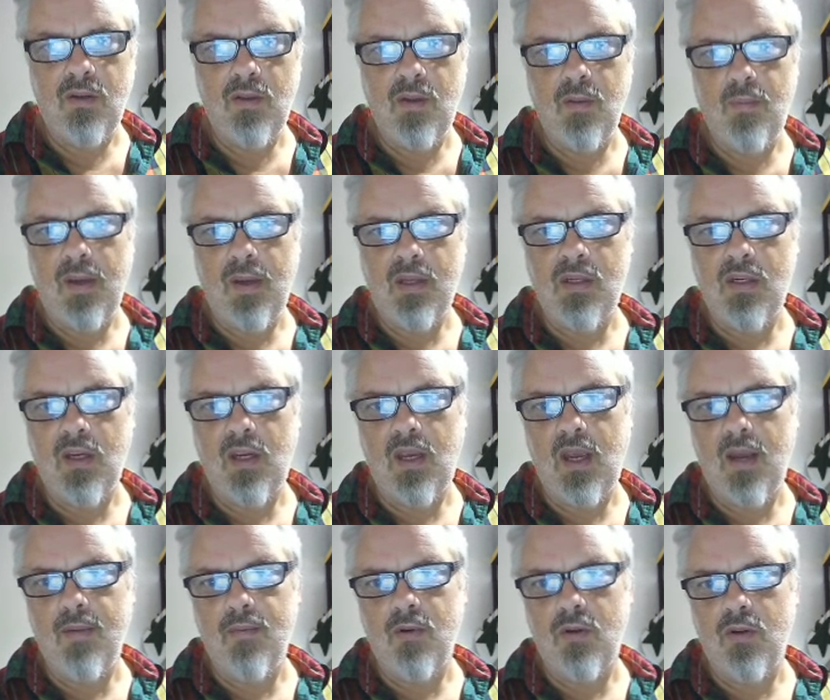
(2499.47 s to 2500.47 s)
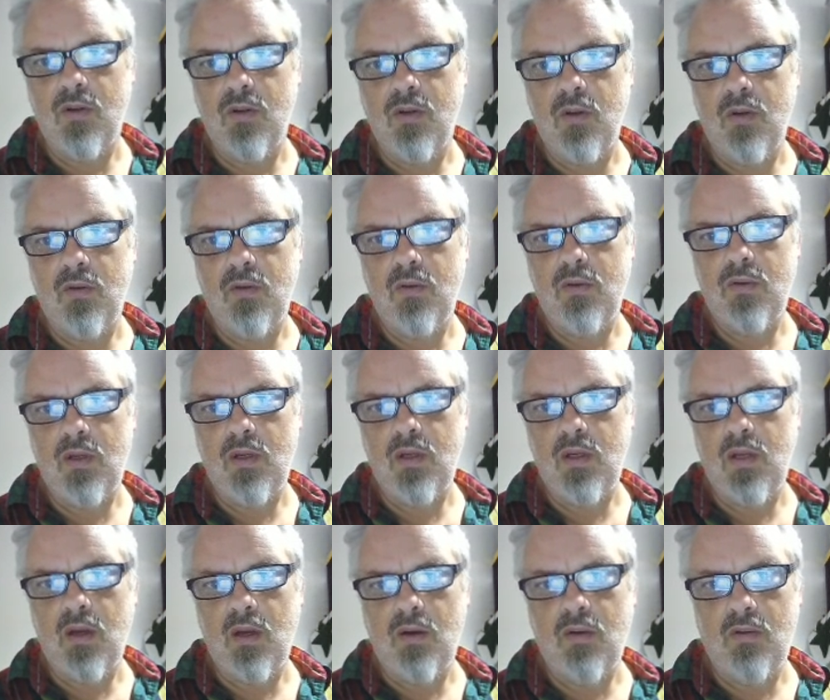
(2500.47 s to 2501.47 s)
the basic camera controls and
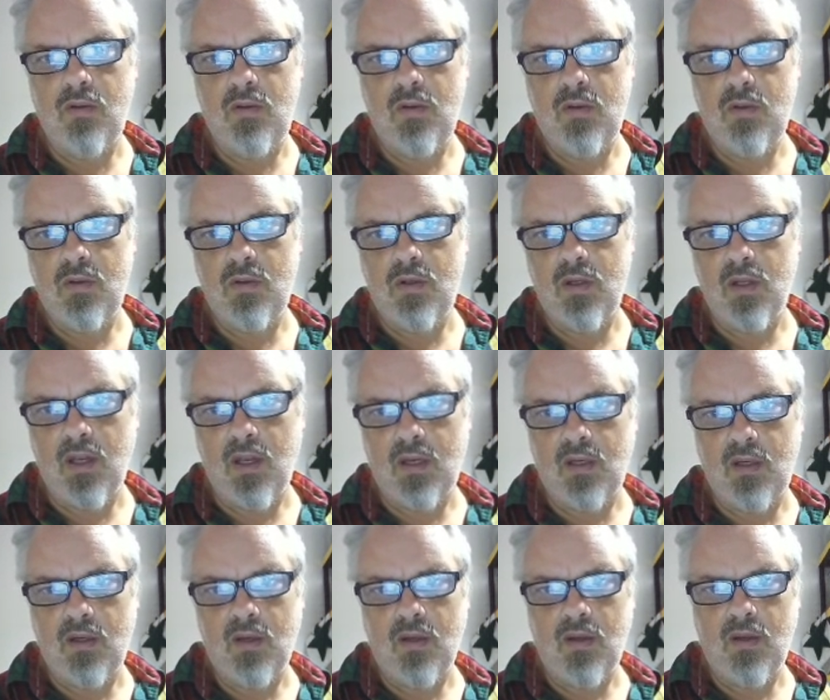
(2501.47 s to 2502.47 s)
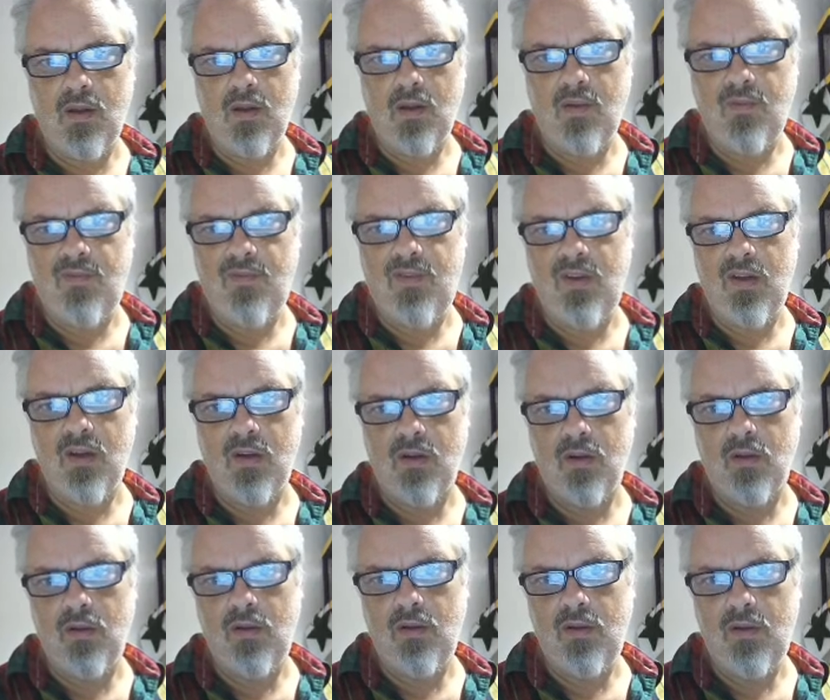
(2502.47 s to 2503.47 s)
how to select a
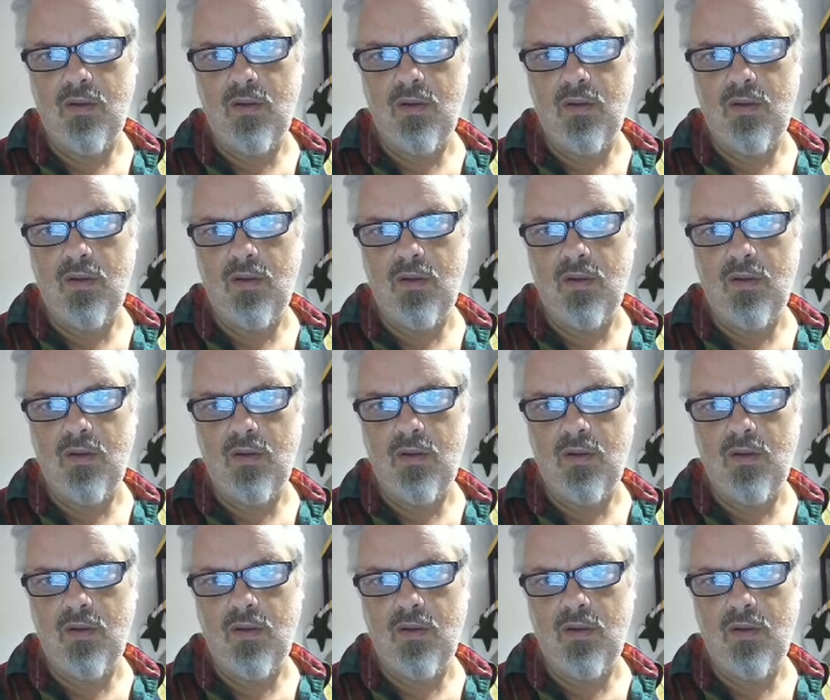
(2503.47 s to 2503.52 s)
vehicle.